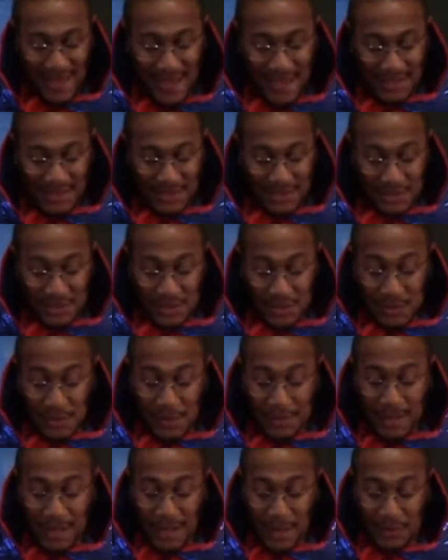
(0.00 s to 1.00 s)
Jesus
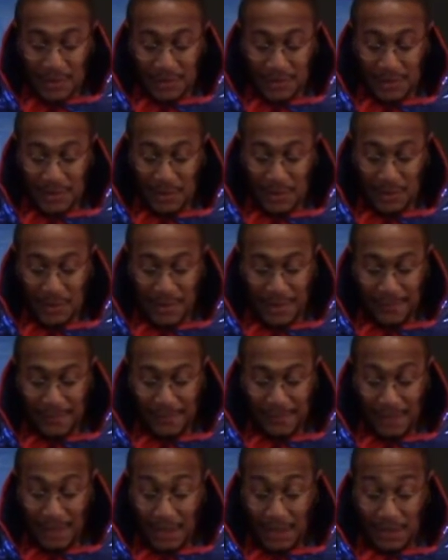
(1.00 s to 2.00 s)
replied with a story.
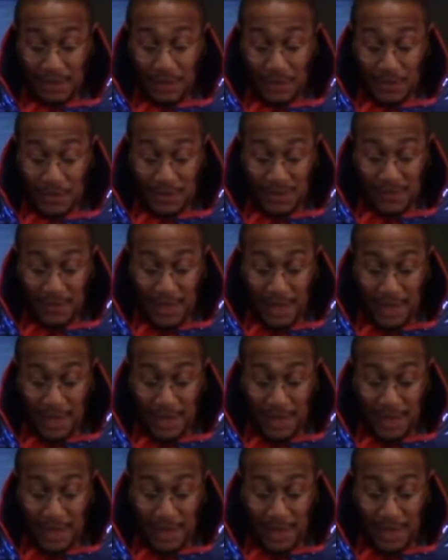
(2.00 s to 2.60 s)
A Jewish